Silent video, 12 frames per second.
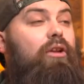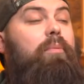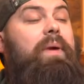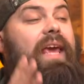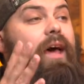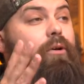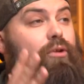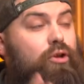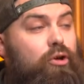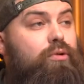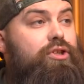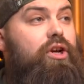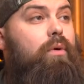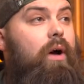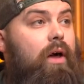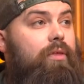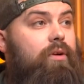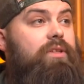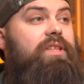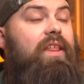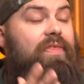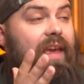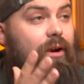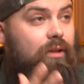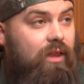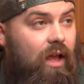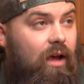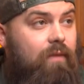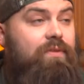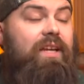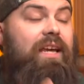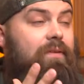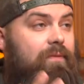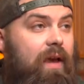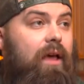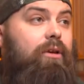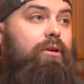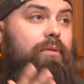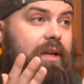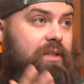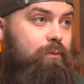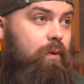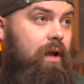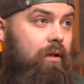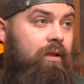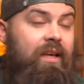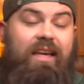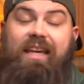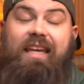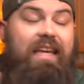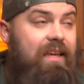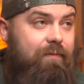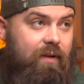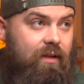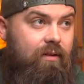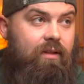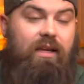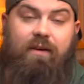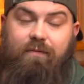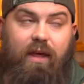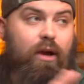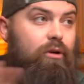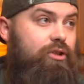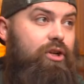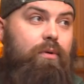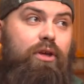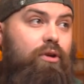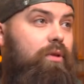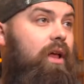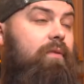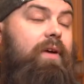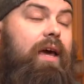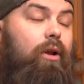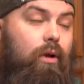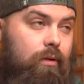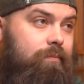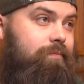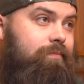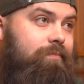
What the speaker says: And it'll be how you show others that they are loved and valued as well, even if they aren't showing you love at all.